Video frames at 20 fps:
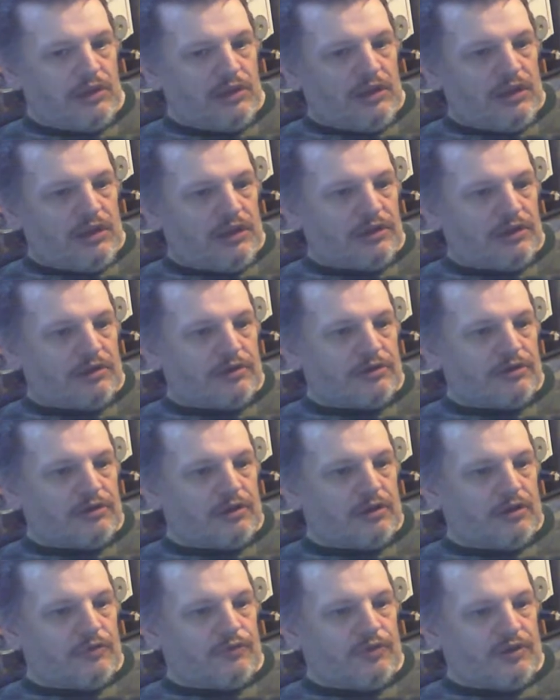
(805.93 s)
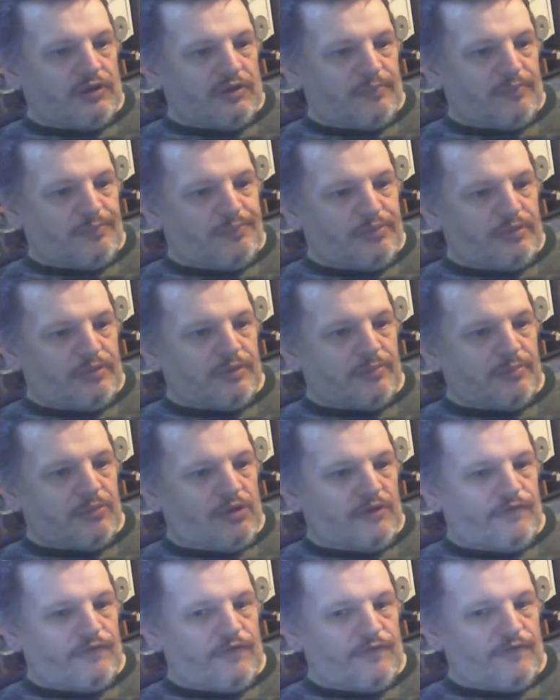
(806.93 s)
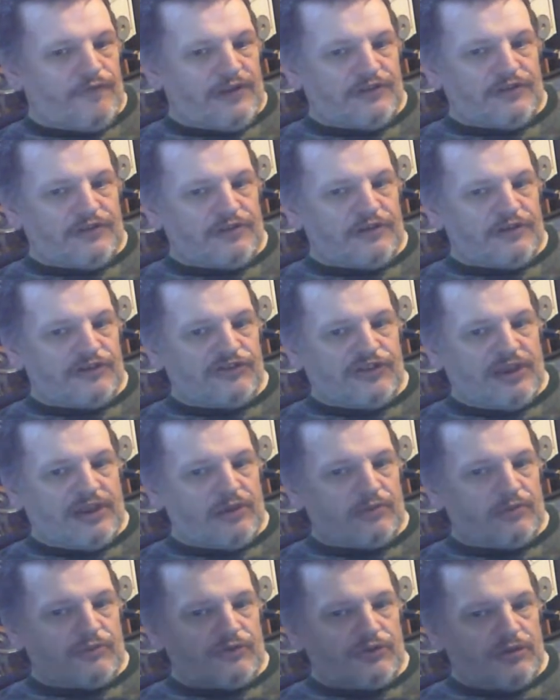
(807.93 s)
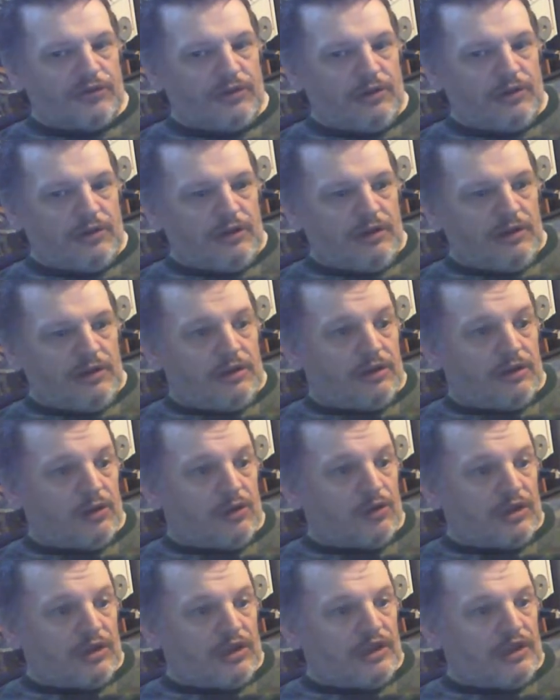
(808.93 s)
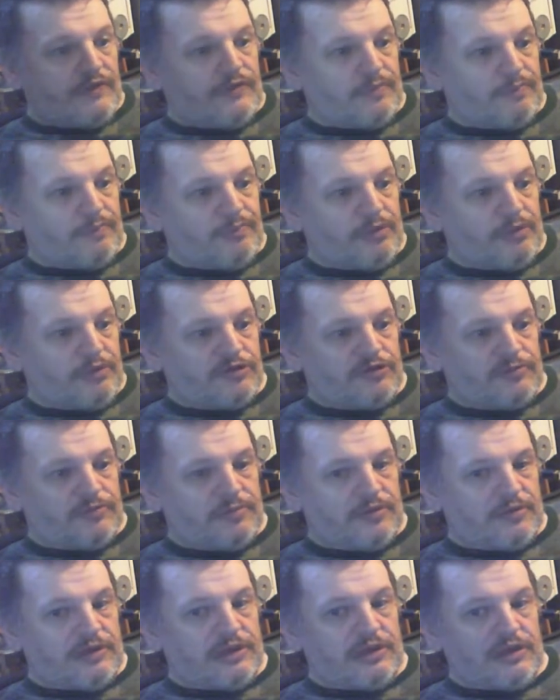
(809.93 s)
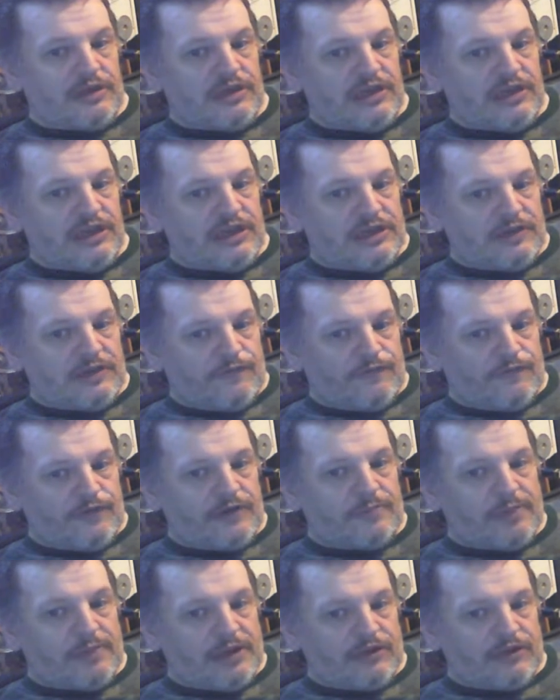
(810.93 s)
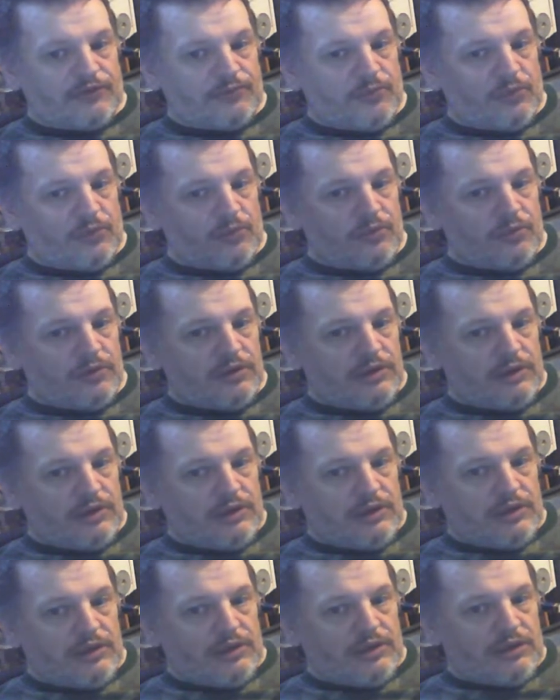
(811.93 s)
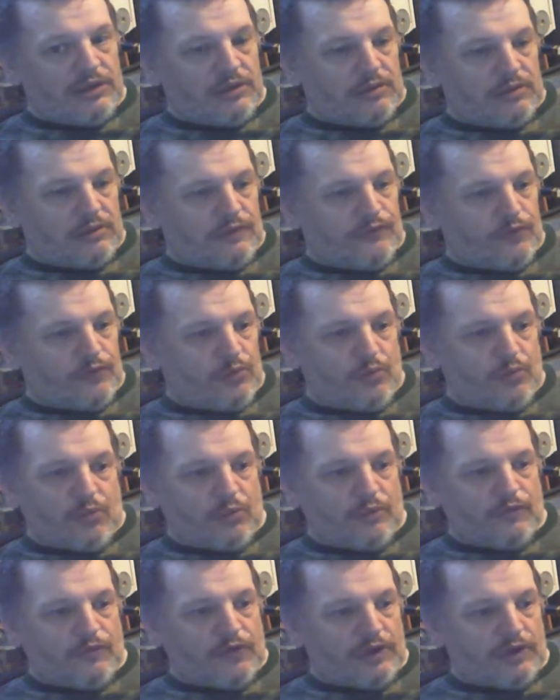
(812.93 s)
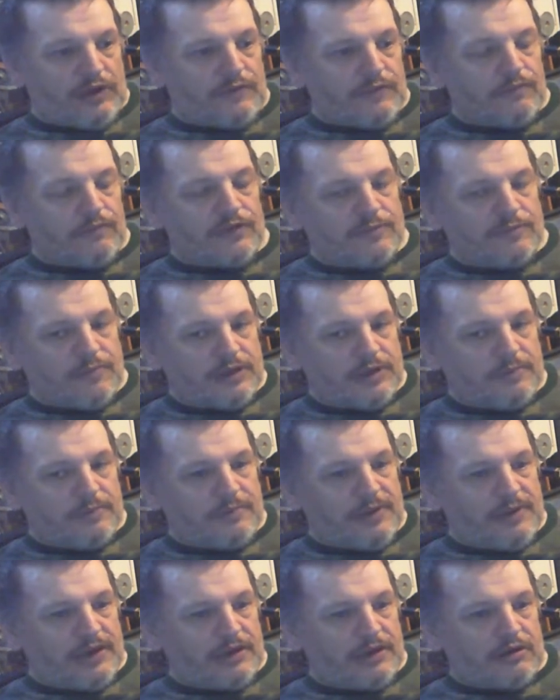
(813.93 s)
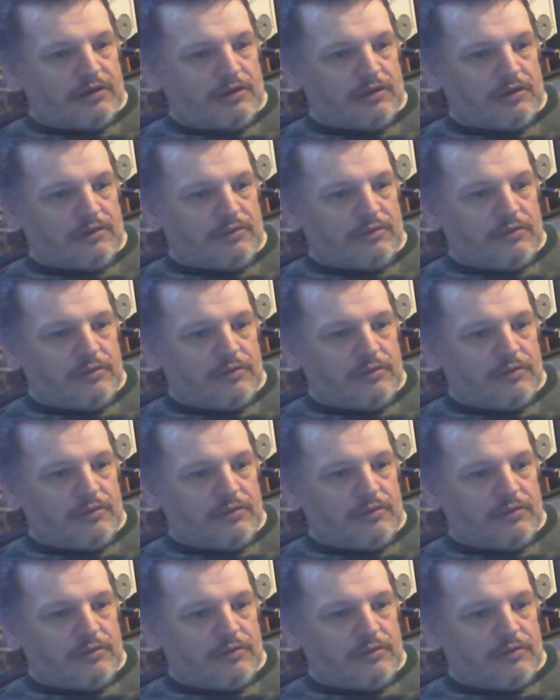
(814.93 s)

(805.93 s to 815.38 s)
and you know that probably might have affected his sales, and I would have gave him possibly negative feedback as well. You know, he thought, well, if I give him his money back, you know,